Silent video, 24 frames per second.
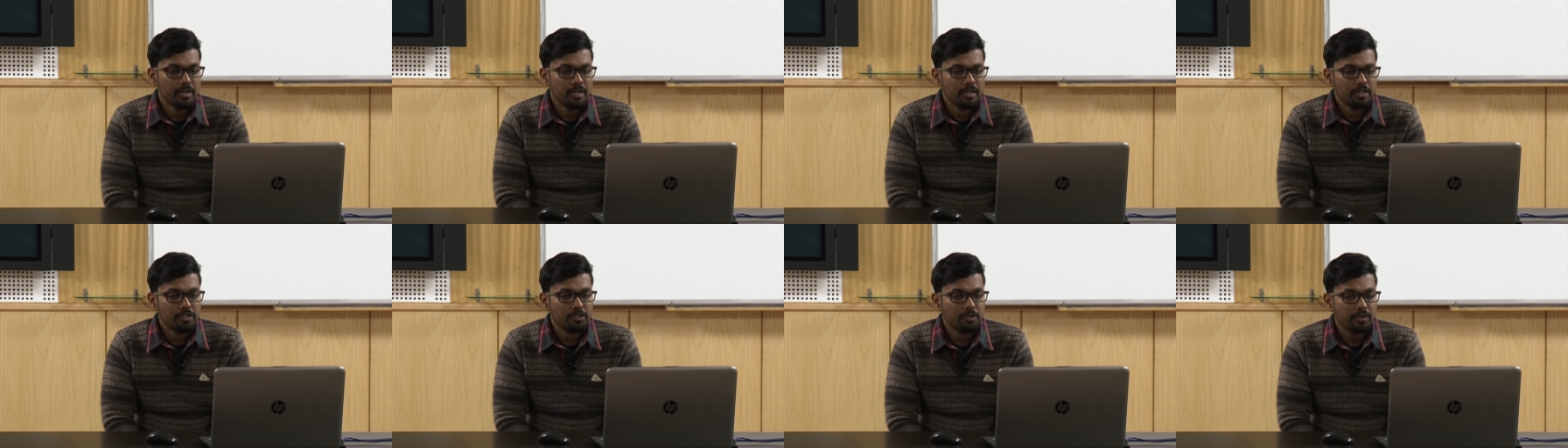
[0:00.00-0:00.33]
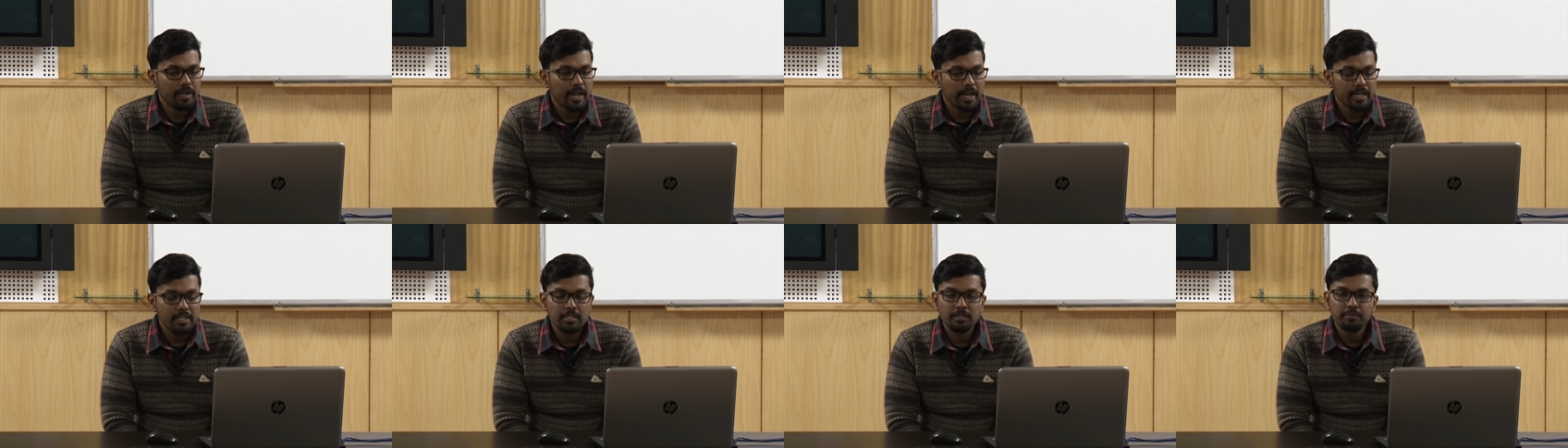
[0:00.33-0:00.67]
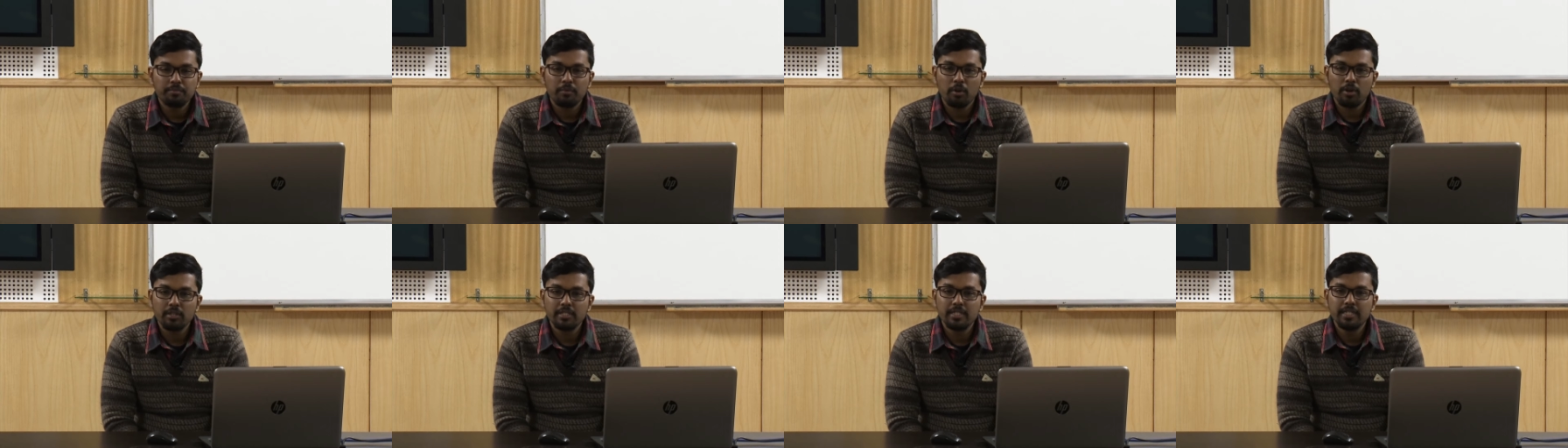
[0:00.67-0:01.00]
So next
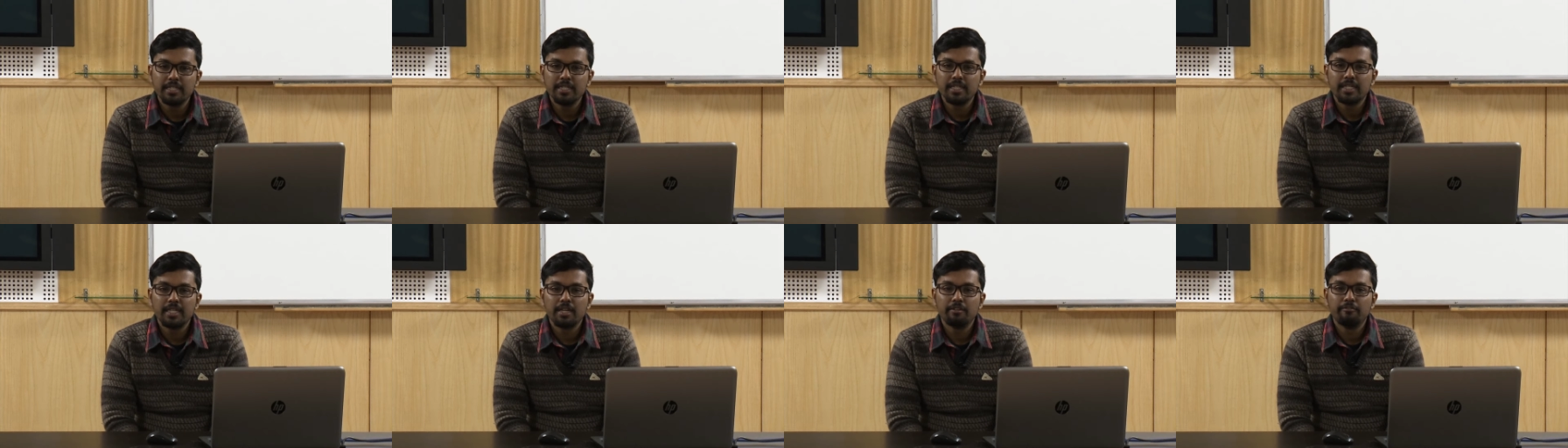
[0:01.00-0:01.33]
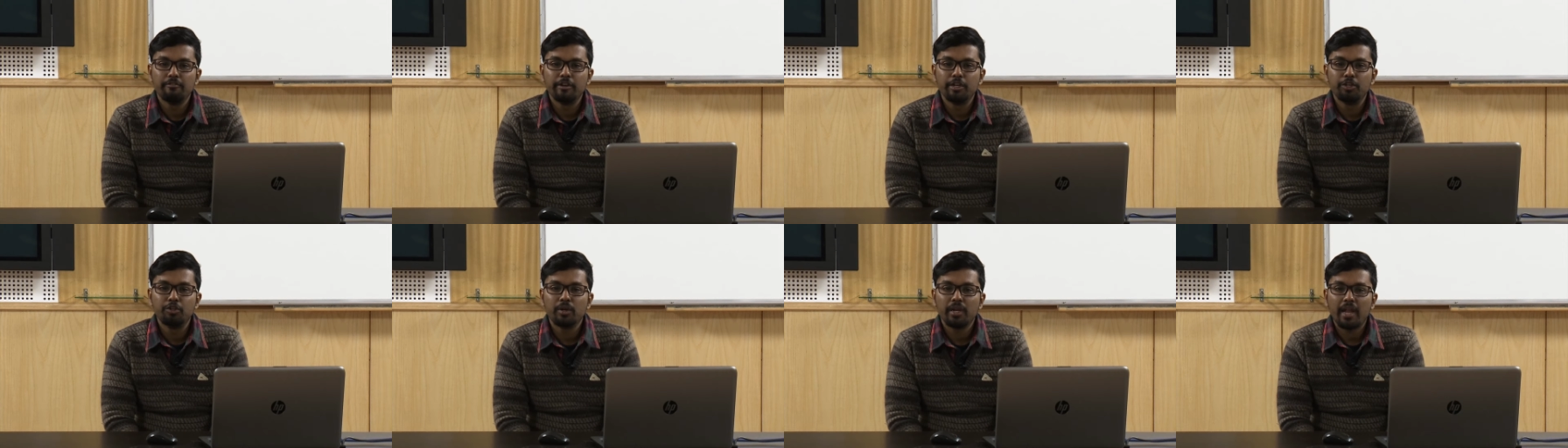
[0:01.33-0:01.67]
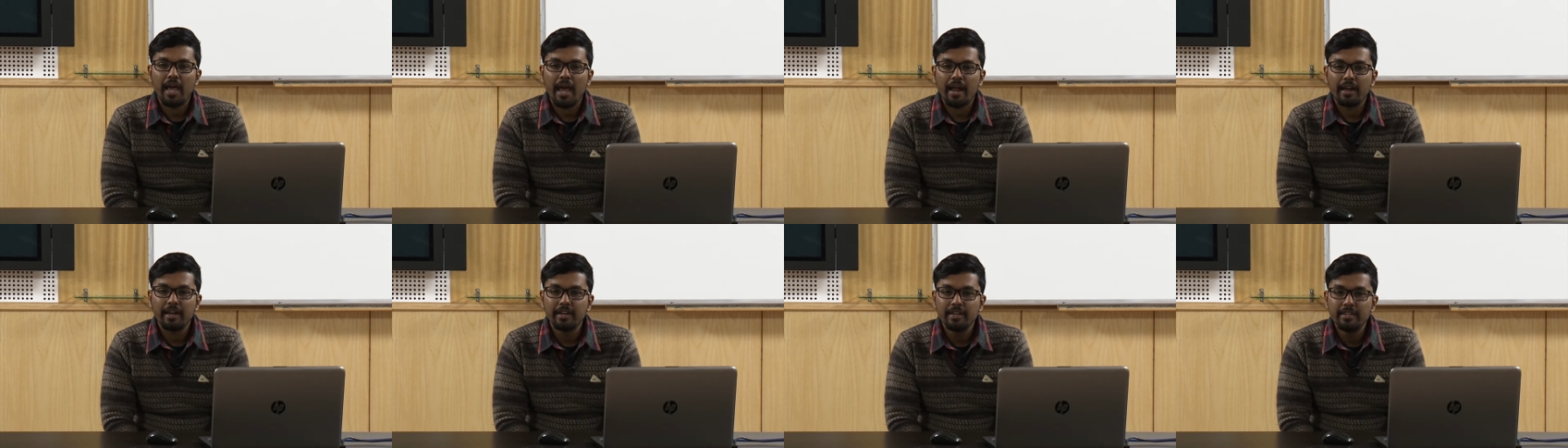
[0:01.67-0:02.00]
process is the visual
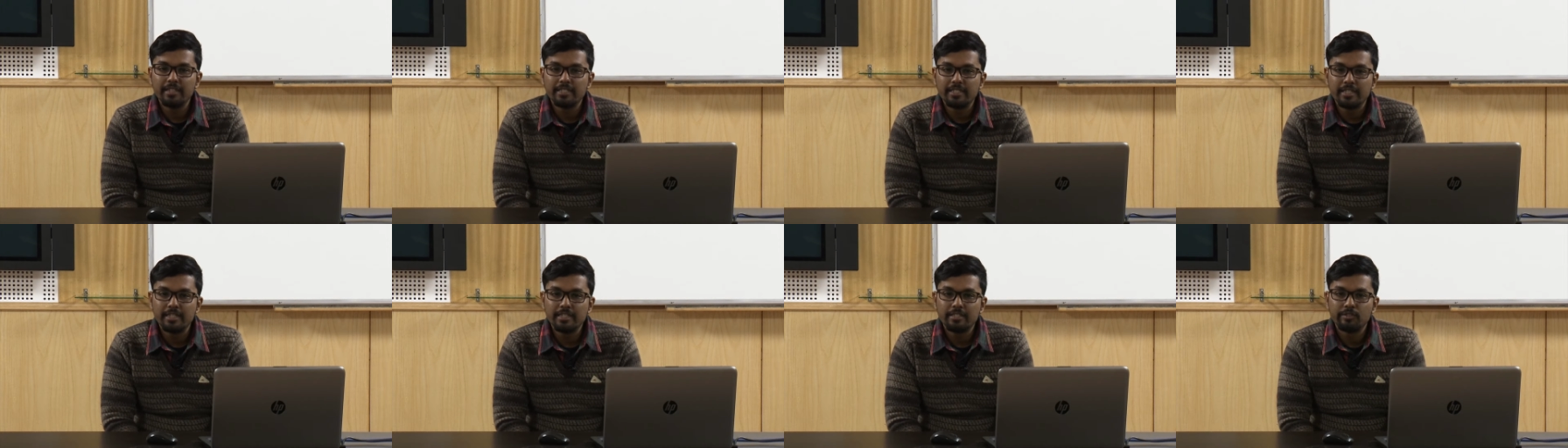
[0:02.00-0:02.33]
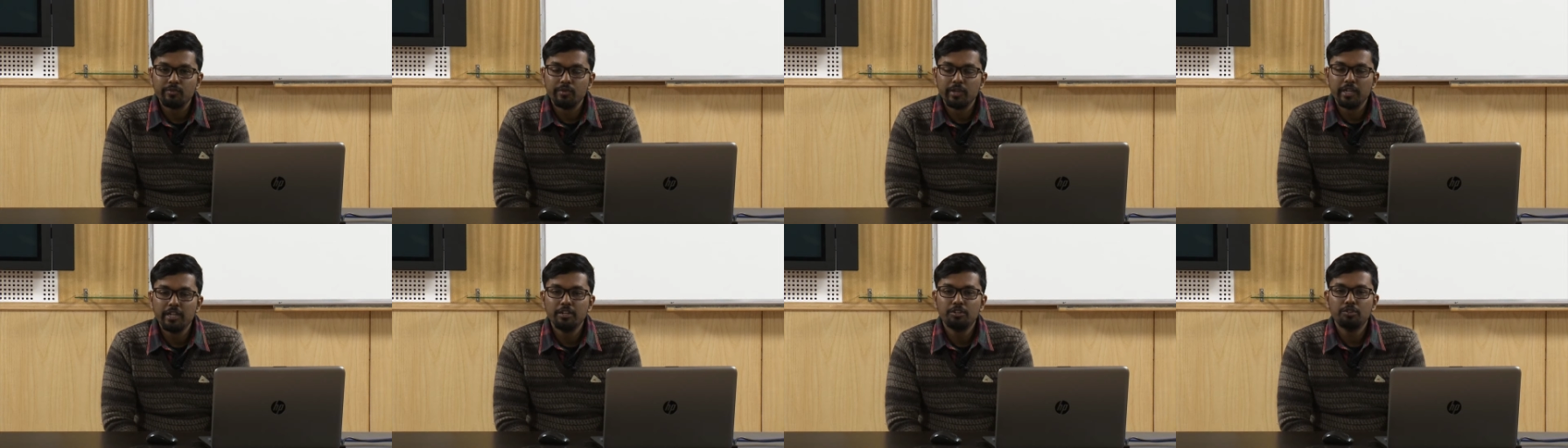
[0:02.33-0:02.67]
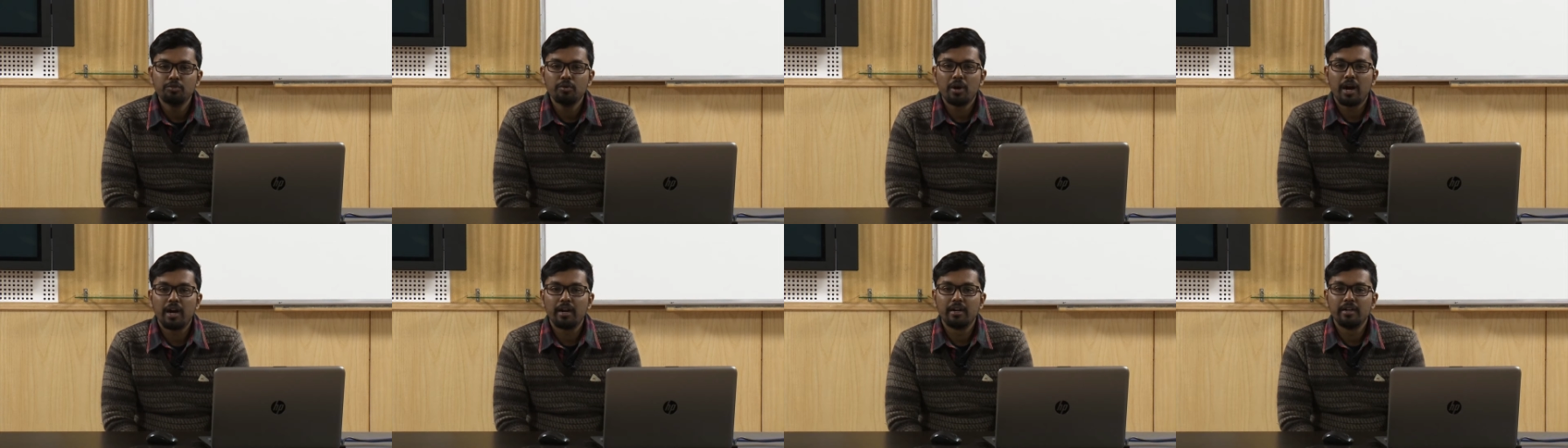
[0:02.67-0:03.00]
analysis. We need
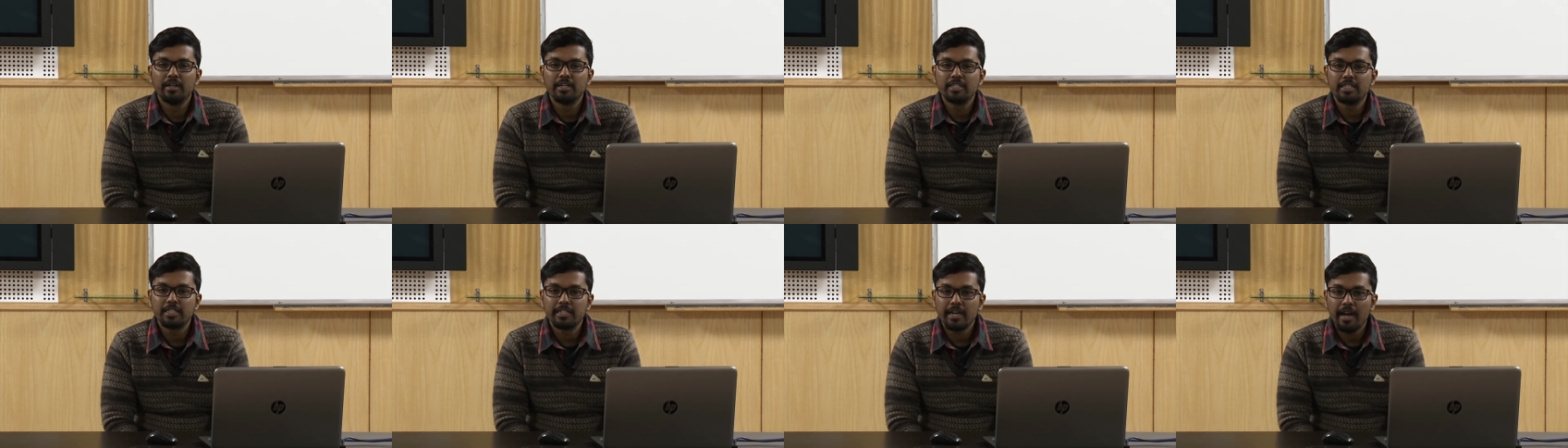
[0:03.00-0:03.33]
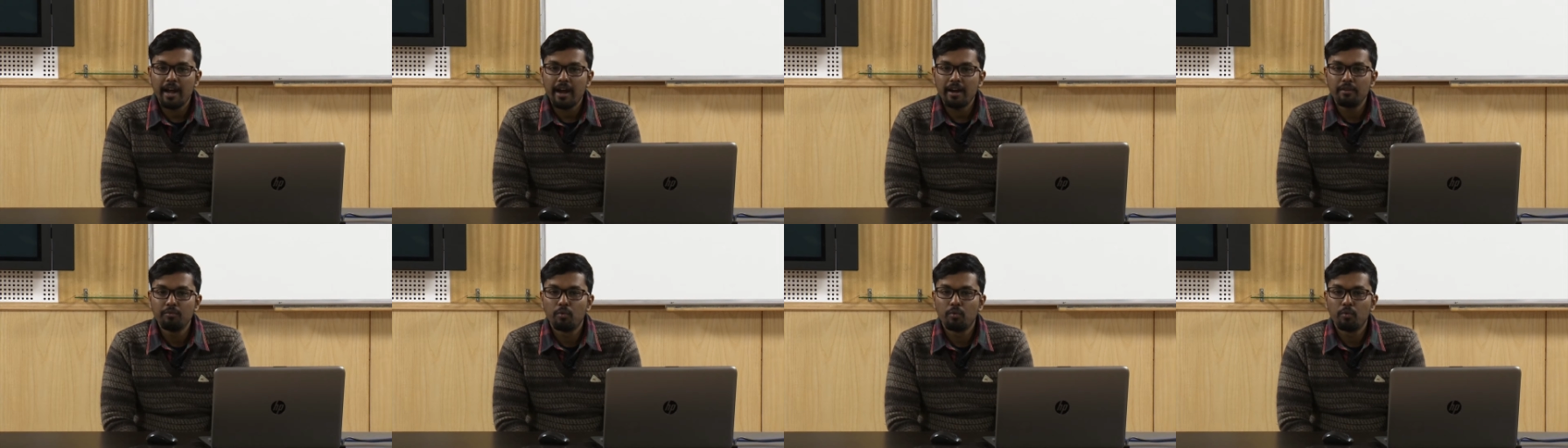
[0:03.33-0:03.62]
to understand